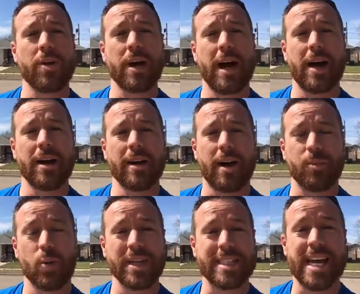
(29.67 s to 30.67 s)
or not I'm
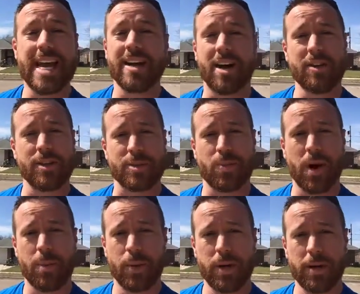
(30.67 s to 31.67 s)
going to take on this
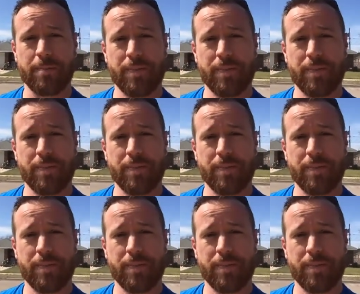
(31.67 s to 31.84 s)
property.